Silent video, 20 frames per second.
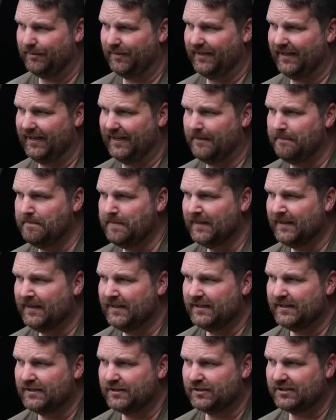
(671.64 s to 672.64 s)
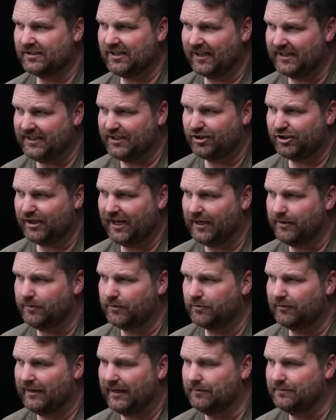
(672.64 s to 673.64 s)
with it. Slightly
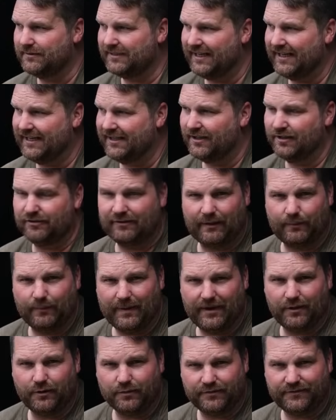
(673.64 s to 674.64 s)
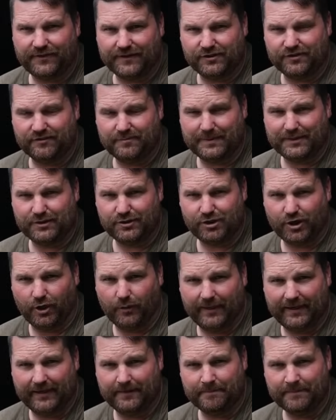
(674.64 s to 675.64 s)
shallower ground, in and around where those fish have been
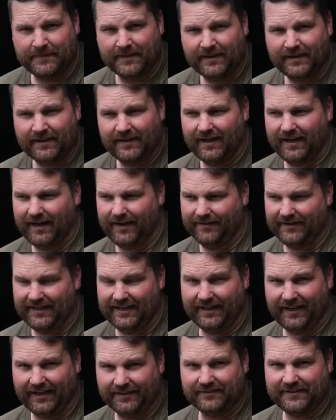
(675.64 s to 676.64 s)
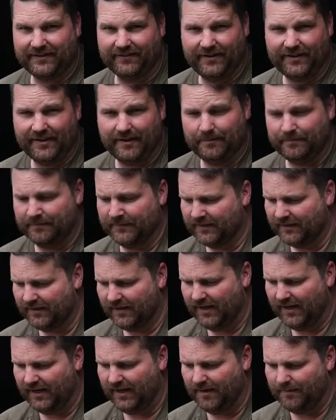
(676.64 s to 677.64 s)
showing, and then I've given them
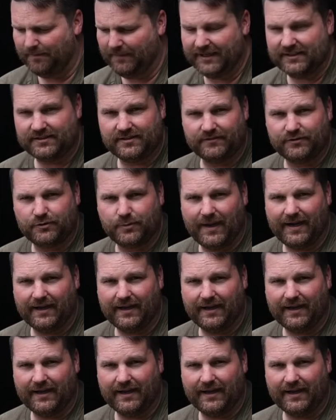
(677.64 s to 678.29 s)
a mix of